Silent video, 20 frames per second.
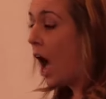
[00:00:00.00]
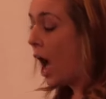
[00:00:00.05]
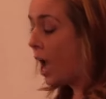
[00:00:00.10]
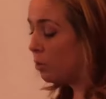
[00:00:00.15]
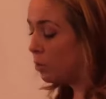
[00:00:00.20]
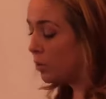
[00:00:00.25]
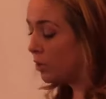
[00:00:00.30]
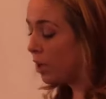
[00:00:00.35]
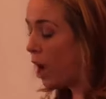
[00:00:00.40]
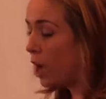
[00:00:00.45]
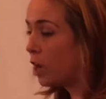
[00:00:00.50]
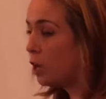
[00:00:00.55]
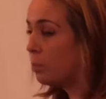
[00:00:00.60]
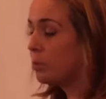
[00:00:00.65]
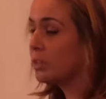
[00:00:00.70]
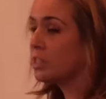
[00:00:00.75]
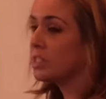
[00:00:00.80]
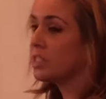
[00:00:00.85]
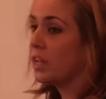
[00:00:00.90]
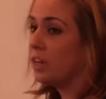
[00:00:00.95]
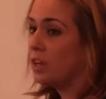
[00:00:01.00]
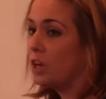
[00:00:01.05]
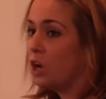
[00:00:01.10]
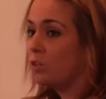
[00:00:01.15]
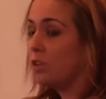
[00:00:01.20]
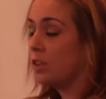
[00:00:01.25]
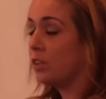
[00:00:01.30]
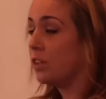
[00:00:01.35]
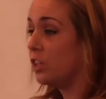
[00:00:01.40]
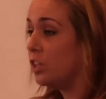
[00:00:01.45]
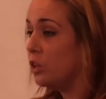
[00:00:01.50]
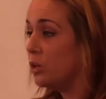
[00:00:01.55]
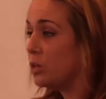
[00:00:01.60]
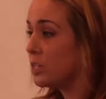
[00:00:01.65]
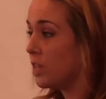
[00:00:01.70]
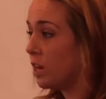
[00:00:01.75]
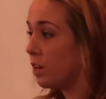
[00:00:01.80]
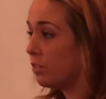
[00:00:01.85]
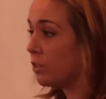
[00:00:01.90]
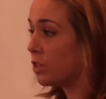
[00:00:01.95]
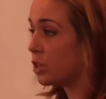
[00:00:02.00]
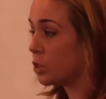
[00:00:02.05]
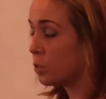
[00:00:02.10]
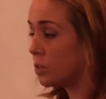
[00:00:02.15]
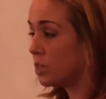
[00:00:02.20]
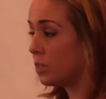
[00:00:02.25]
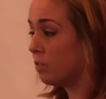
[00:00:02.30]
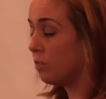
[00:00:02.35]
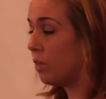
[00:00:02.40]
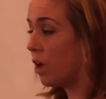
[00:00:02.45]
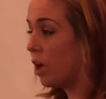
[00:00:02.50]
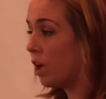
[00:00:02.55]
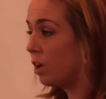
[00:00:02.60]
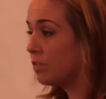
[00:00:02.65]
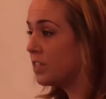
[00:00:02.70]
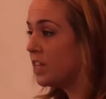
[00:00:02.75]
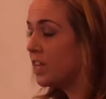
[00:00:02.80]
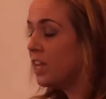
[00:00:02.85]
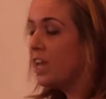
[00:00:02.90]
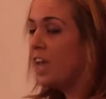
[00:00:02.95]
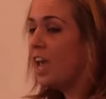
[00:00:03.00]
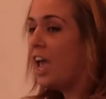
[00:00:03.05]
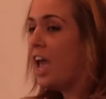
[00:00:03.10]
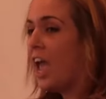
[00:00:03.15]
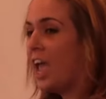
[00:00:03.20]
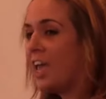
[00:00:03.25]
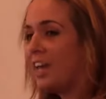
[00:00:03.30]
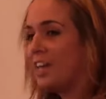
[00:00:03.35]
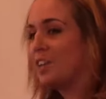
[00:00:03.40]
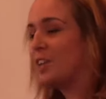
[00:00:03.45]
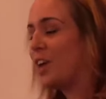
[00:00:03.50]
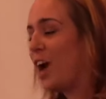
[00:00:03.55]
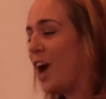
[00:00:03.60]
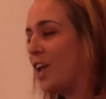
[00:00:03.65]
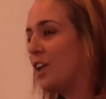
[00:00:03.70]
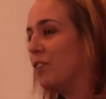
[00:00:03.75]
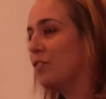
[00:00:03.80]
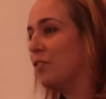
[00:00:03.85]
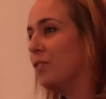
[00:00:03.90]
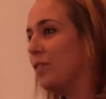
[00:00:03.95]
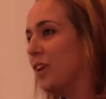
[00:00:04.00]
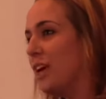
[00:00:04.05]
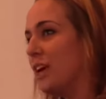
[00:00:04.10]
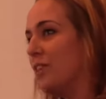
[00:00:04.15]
I 100% know that the US Air Force was involved, and it kind of